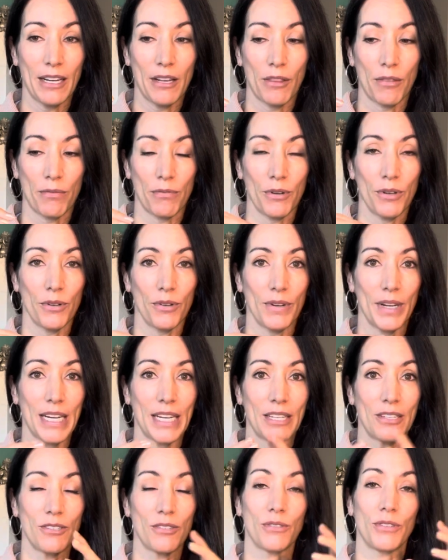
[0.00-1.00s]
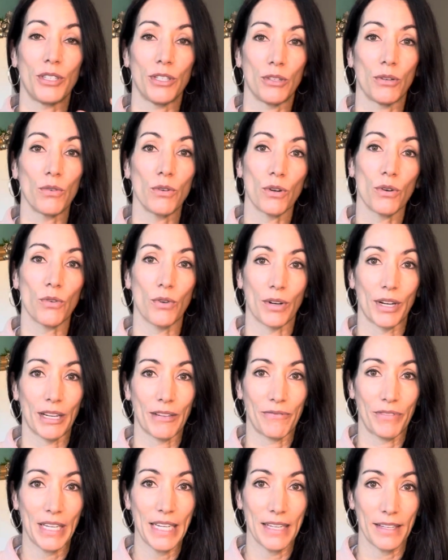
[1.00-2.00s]
through into your auric
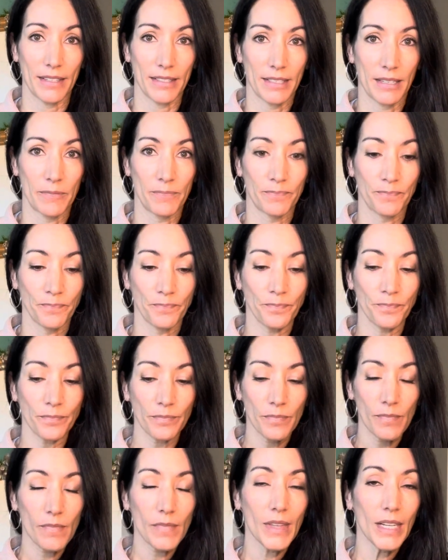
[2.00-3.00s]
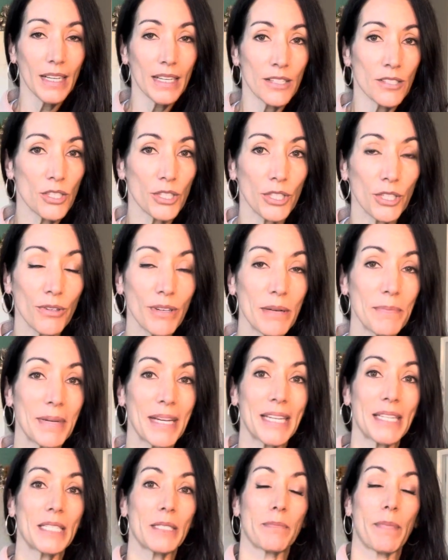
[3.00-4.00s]
field. And so you can be
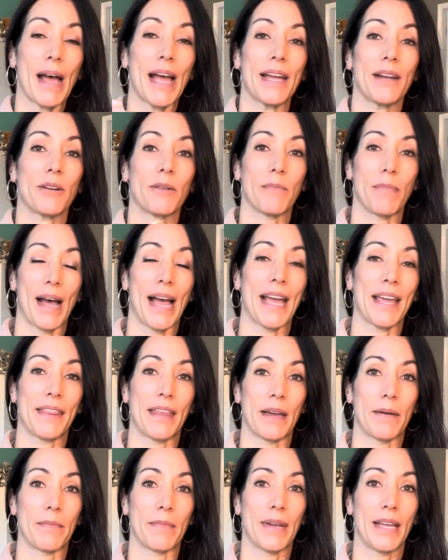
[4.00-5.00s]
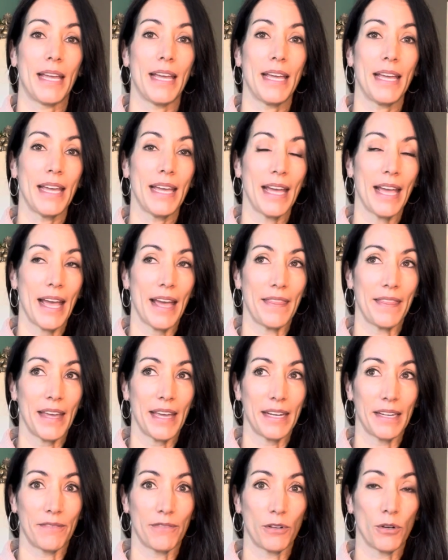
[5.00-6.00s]
inspired by them. And
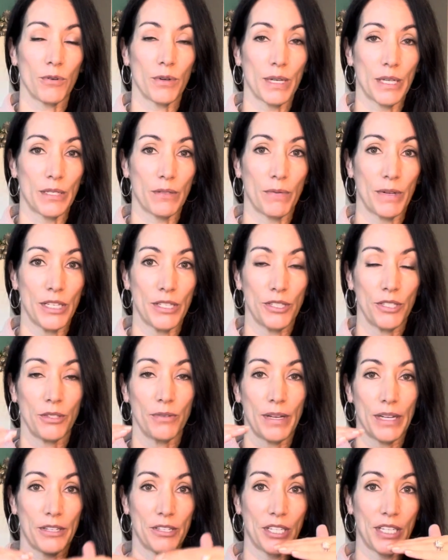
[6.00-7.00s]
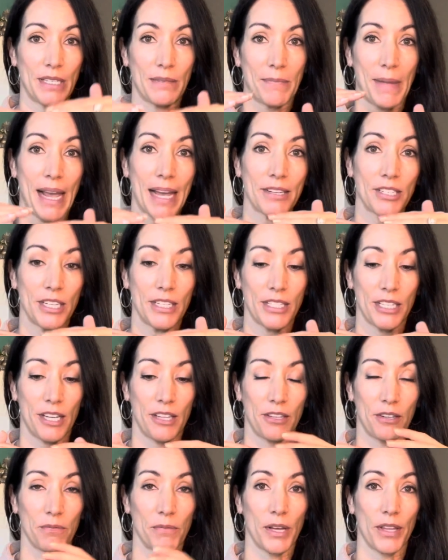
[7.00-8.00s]
then of course, when two energies match each
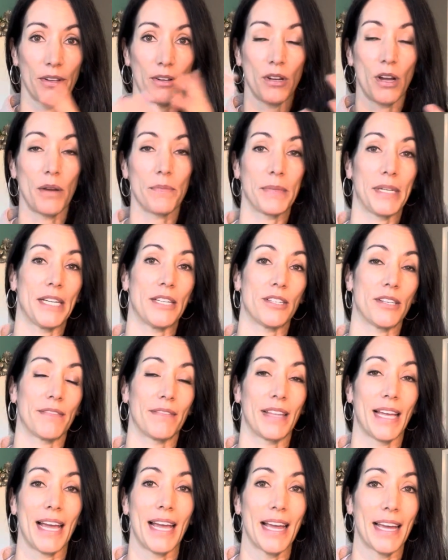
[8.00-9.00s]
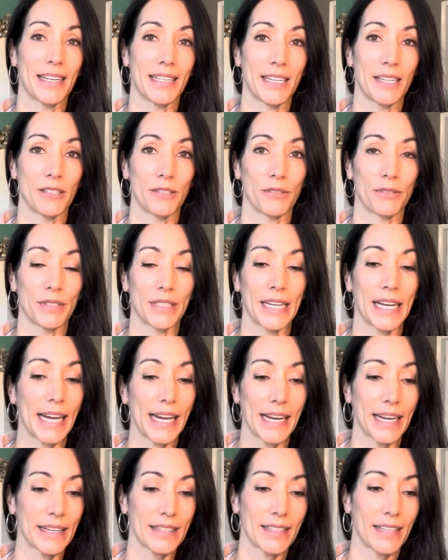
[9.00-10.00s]
other, well, the combination of that can
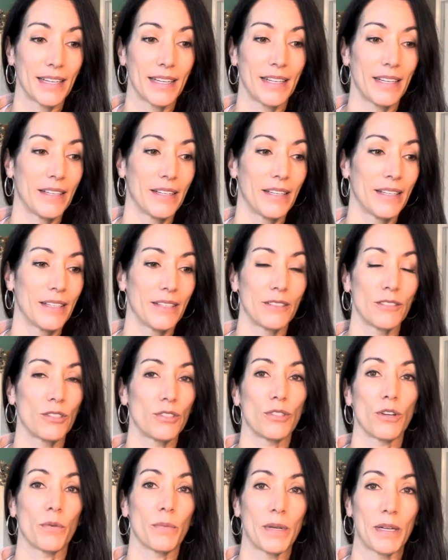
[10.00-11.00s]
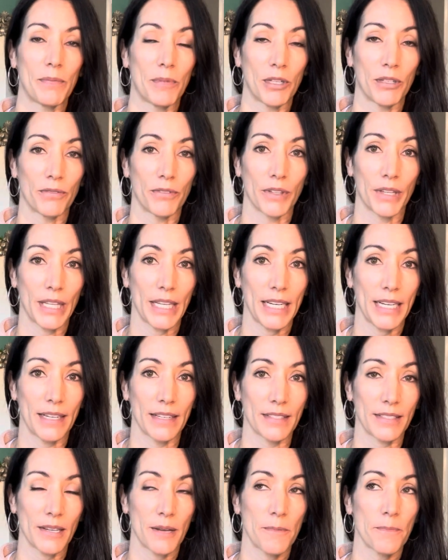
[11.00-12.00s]
create so many beautiful things.